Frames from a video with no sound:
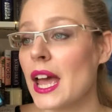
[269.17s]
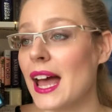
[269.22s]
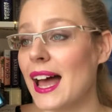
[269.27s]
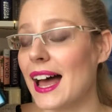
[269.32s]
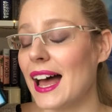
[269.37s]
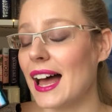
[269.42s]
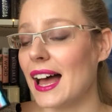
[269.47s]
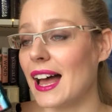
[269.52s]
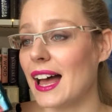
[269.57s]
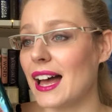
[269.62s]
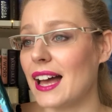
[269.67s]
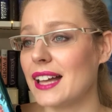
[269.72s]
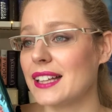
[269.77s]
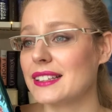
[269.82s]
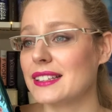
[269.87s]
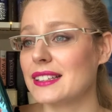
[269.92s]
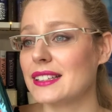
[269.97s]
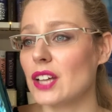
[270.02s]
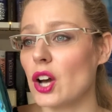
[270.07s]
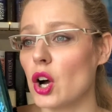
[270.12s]

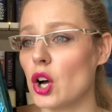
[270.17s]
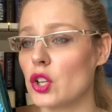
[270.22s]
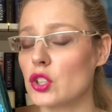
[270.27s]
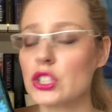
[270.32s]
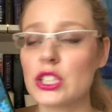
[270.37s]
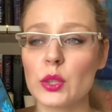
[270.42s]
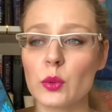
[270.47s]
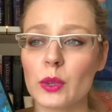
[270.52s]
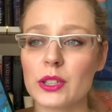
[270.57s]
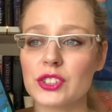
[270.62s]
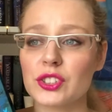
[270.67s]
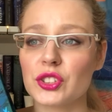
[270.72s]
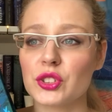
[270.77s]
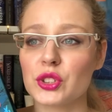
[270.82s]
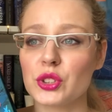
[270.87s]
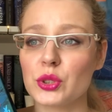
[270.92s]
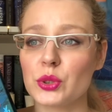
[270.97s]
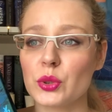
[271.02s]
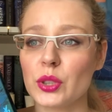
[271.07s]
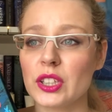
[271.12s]
And all she wants to
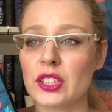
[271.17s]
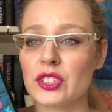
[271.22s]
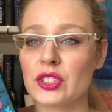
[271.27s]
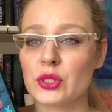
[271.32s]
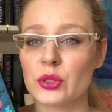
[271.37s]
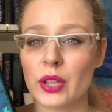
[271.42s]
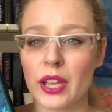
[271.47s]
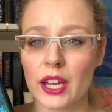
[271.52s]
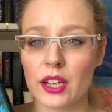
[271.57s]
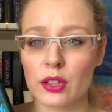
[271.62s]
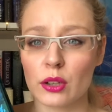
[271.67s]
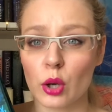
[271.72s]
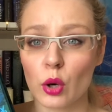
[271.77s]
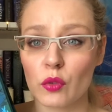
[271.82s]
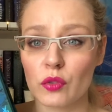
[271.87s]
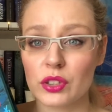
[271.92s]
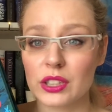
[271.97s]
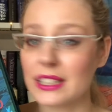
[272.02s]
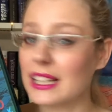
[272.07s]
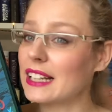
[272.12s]
do is to get
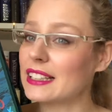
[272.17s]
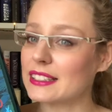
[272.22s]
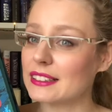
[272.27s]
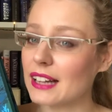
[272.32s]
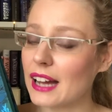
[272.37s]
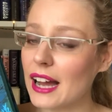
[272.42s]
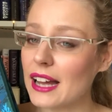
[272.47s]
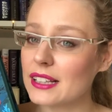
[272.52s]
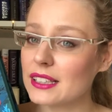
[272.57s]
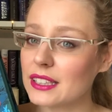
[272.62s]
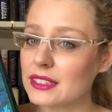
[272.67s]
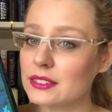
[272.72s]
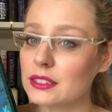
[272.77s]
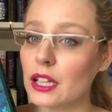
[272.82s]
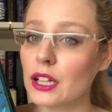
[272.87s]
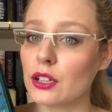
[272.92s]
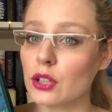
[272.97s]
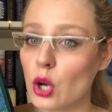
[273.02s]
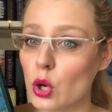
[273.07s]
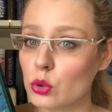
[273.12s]
off that island
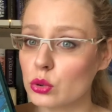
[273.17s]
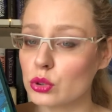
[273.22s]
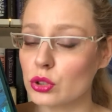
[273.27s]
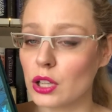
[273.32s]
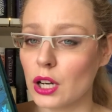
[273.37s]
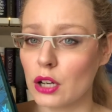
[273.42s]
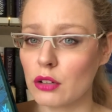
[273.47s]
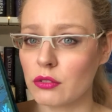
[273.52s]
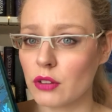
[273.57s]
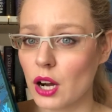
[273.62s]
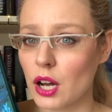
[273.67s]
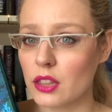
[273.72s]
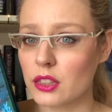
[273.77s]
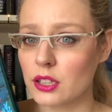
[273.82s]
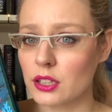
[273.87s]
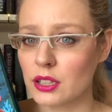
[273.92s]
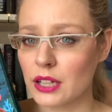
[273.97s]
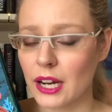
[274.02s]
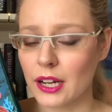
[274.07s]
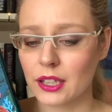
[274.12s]
and go to her
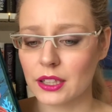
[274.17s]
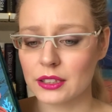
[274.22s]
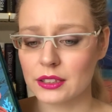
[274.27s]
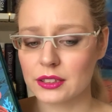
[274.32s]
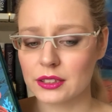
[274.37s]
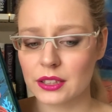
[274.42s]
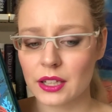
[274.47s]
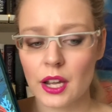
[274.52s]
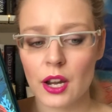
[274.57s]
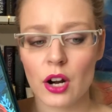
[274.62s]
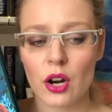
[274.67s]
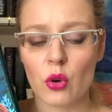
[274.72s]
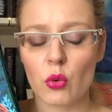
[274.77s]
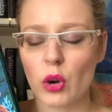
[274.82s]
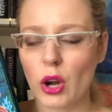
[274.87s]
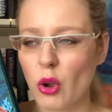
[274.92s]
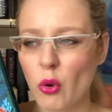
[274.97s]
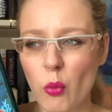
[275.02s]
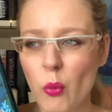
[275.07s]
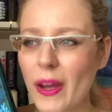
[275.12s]
father and
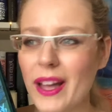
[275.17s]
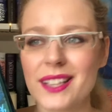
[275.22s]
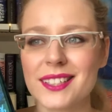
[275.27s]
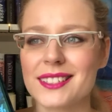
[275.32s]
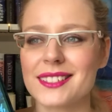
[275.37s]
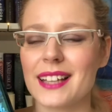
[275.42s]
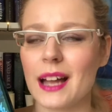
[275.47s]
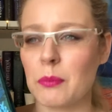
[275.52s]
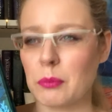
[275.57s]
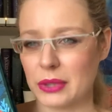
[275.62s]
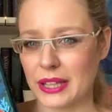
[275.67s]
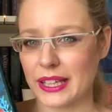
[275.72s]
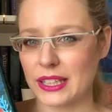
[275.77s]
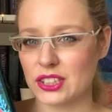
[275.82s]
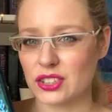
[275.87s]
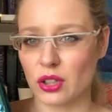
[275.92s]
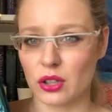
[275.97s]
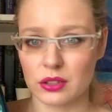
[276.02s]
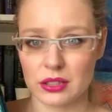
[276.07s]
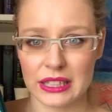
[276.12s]
request a place
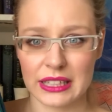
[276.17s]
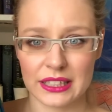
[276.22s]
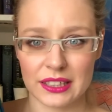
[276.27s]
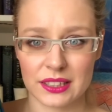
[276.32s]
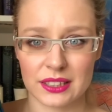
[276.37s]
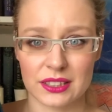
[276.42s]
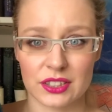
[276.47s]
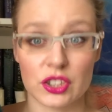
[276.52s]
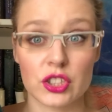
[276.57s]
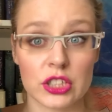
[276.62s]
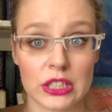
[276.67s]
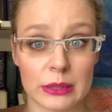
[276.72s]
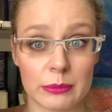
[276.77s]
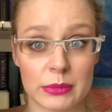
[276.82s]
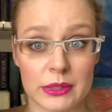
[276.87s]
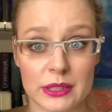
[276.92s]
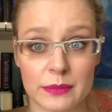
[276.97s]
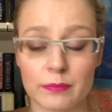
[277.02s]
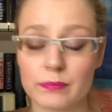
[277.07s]
on his ships,